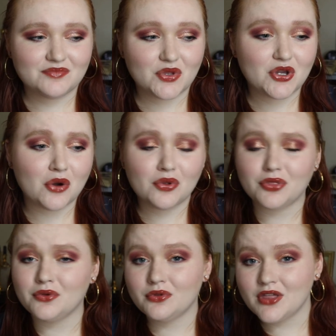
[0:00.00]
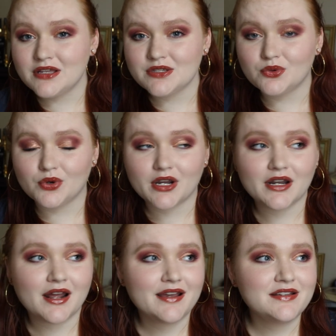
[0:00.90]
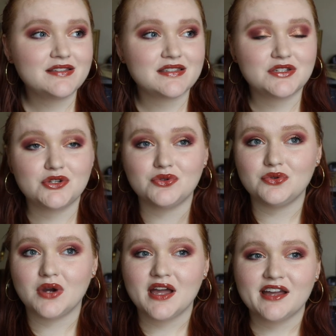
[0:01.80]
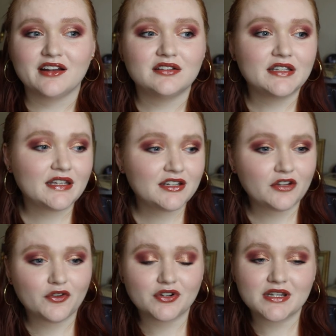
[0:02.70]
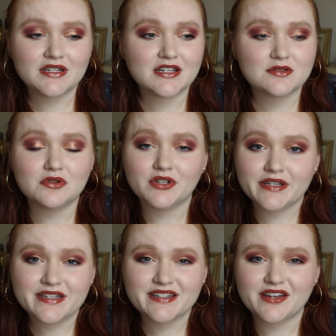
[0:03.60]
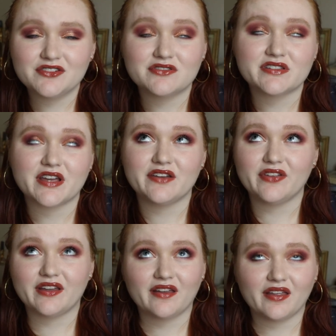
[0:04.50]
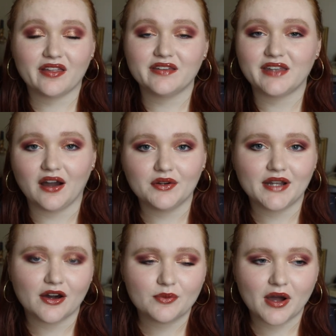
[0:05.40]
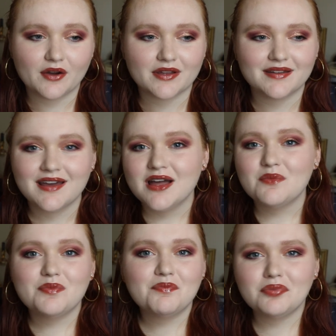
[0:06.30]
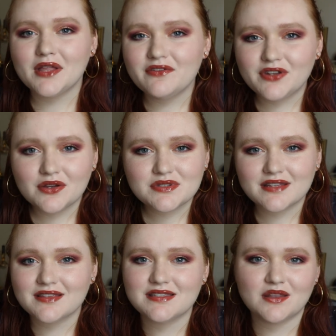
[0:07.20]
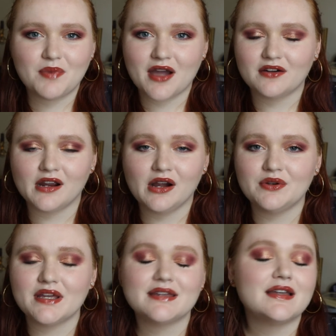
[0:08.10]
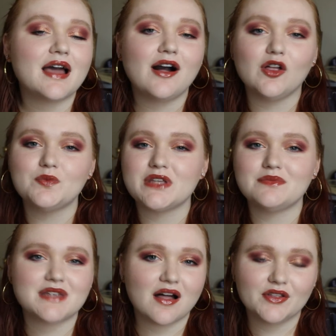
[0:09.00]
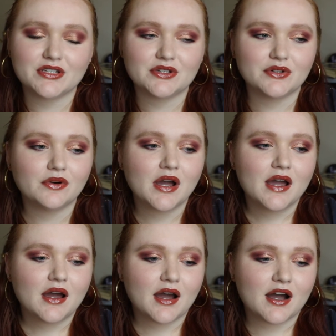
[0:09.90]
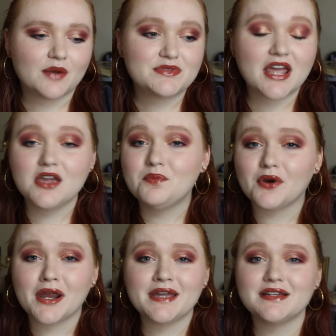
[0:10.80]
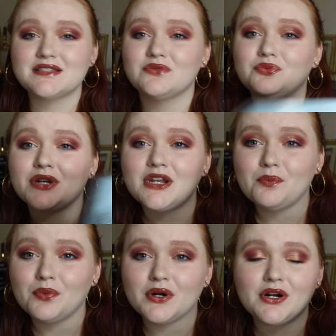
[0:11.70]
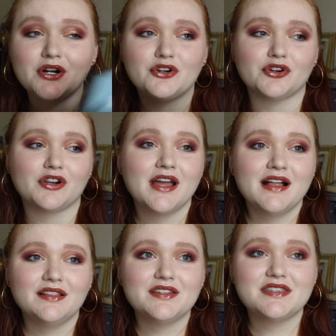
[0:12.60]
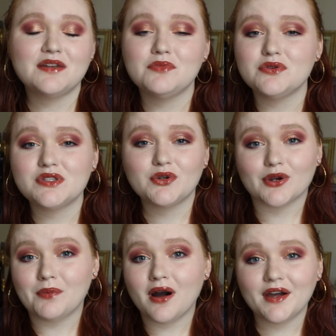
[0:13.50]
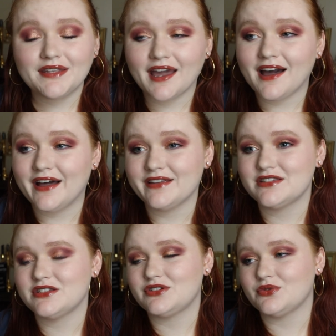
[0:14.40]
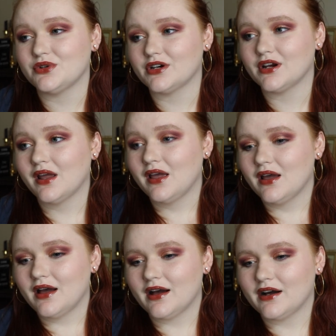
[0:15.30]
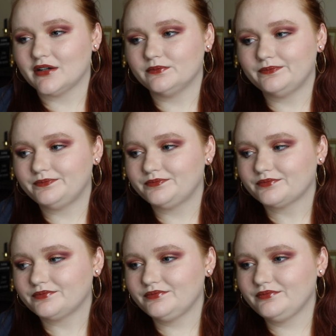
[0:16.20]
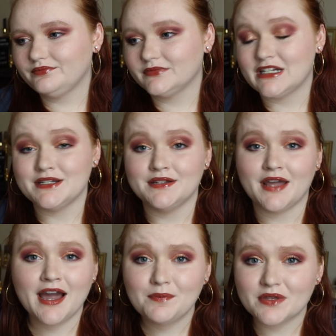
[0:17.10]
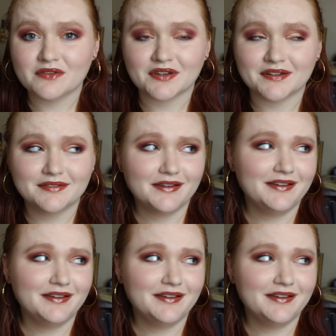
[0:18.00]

go through things and organize, to clean if you're needing to get some cleaning done, you're just kind of like ugh, down and out about it. Play videos like this in the background. It helps, I'm telling you. Um, take breaks, read a book, or listen to music or a podcast, or um, nap even.